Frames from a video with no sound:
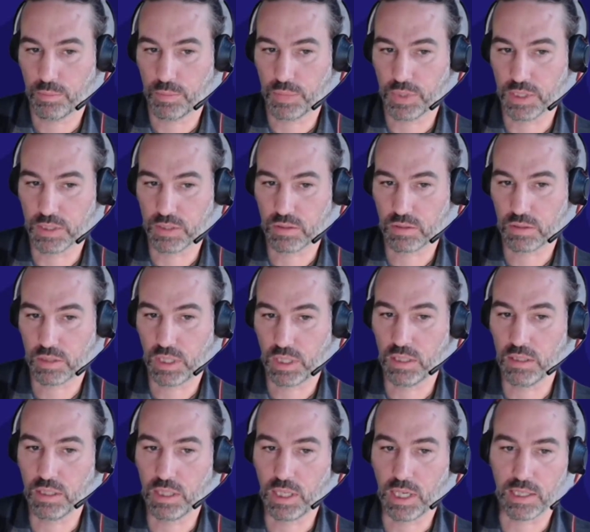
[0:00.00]
But
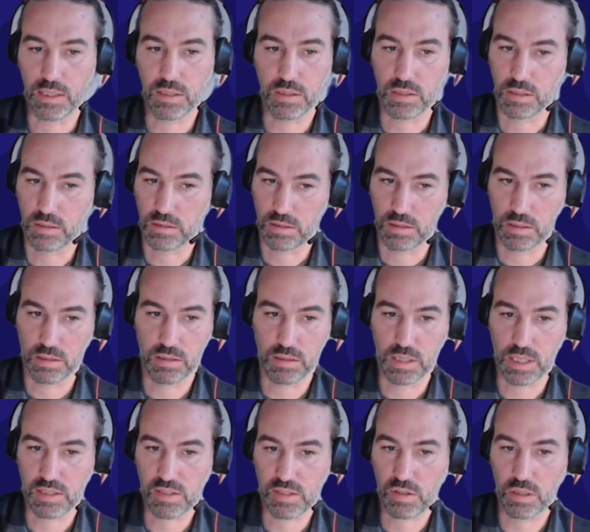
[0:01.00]
in the end,
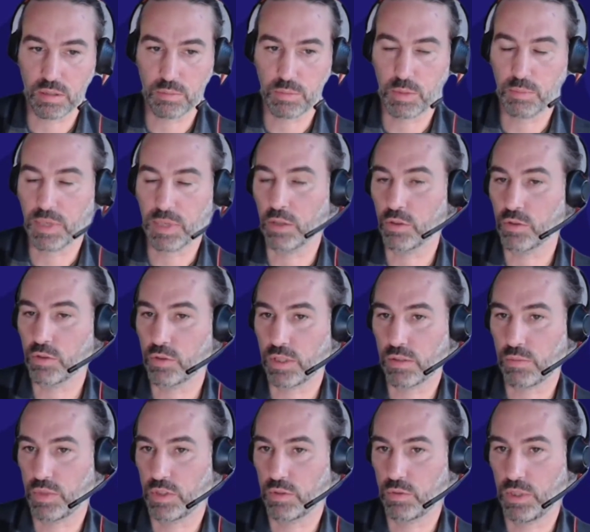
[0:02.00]
that's going to be
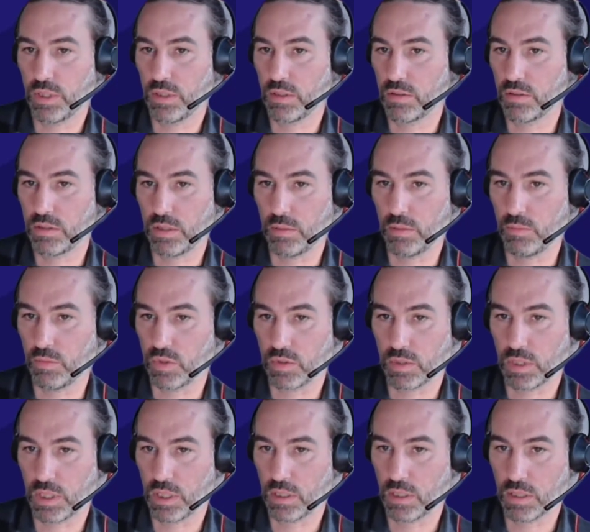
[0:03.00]
boundaries between the
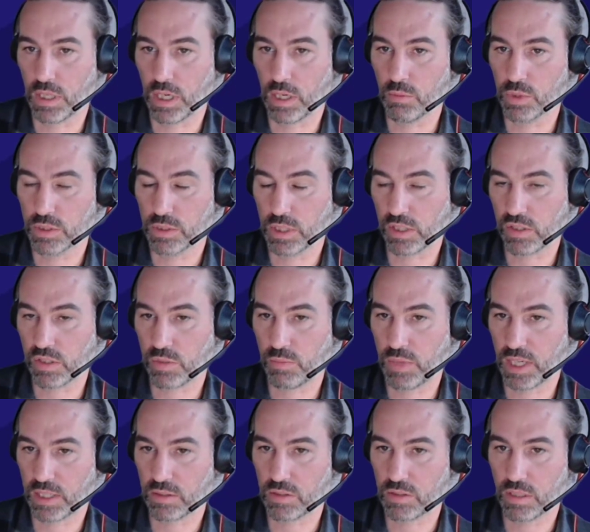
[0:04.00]
teams. And I would
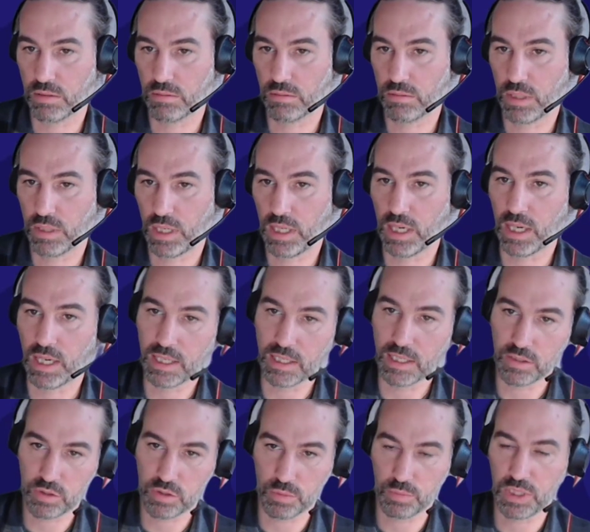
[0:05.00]
expect
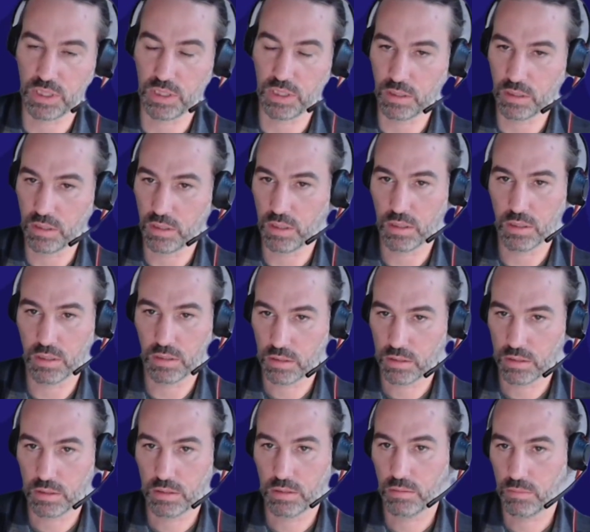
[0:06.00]
AI to be
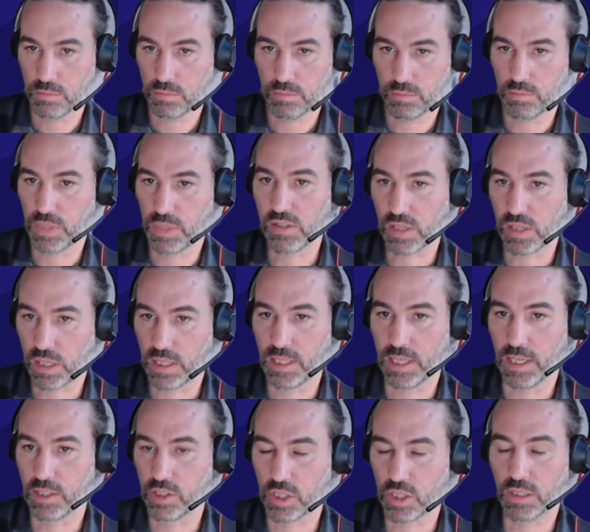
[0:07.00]

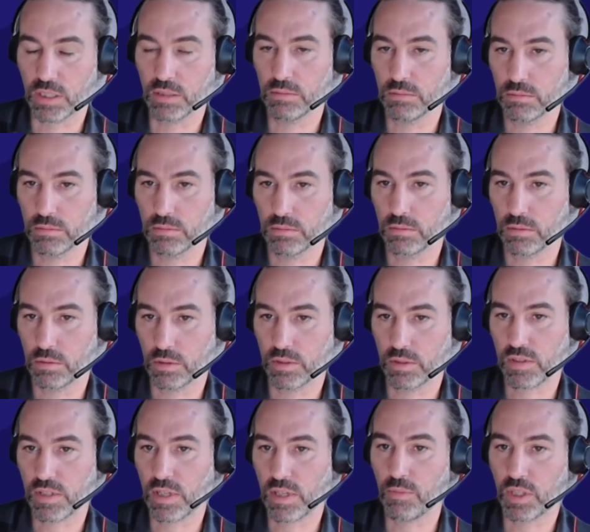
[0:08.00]
basically agile or
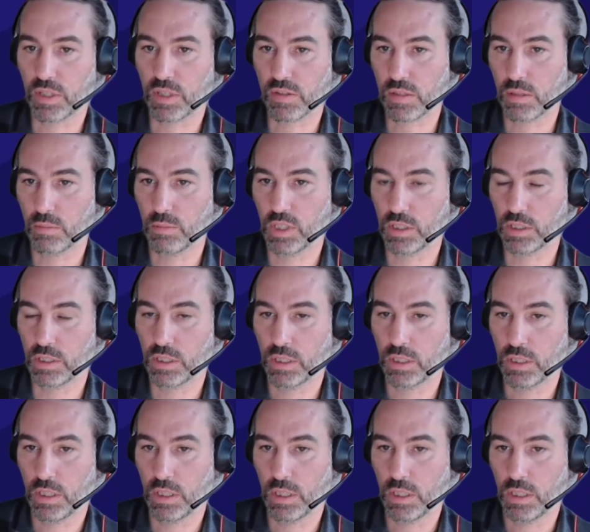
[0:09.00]
something similar.
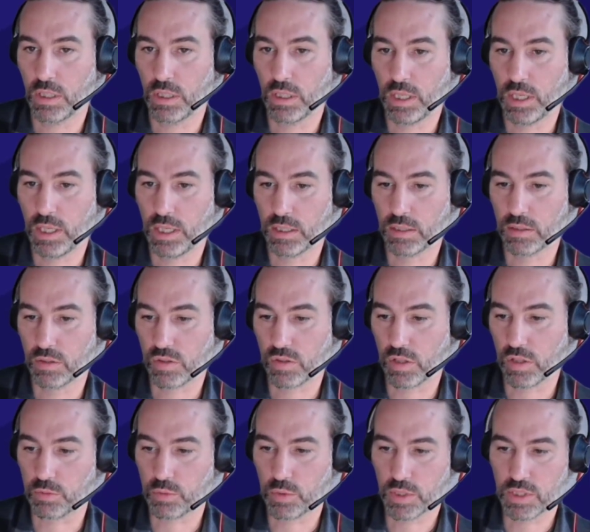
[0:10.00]
And
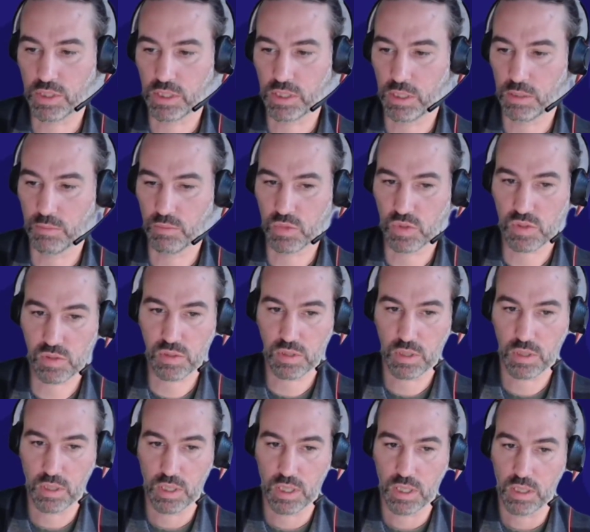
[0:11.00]
software teams
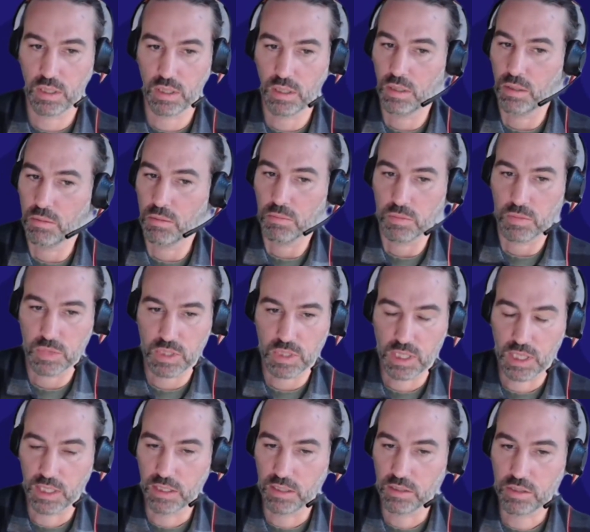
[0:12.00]

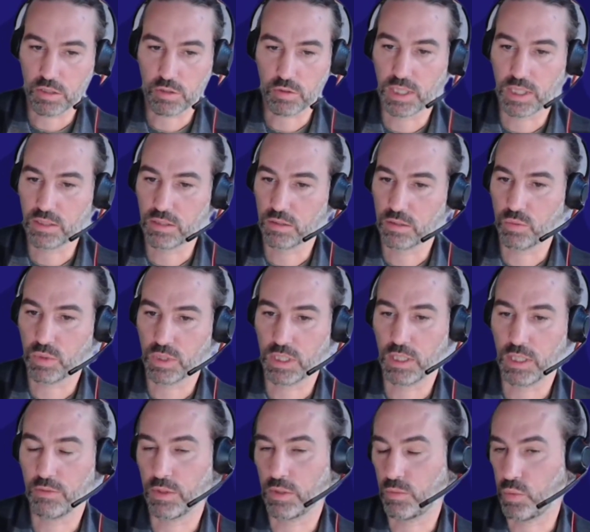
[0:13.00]
can integrate it
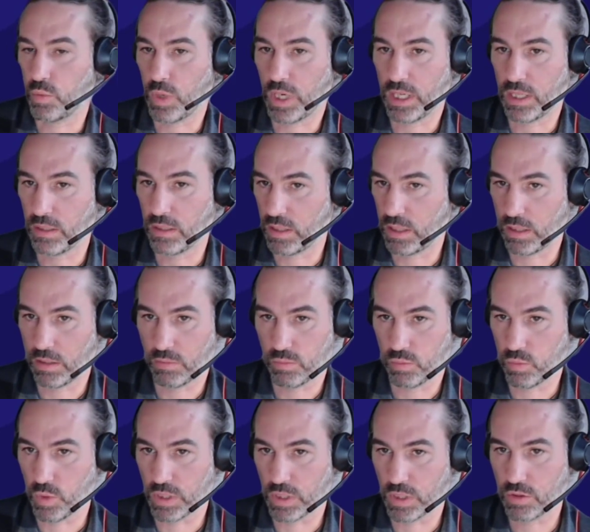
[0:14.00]
whatever way they
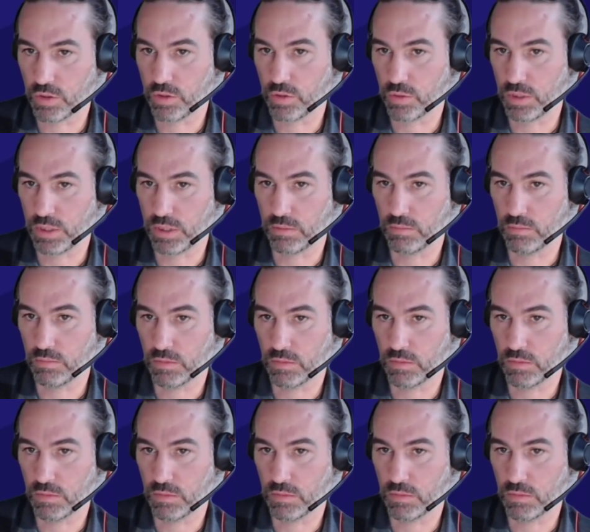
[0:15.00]
want to do it.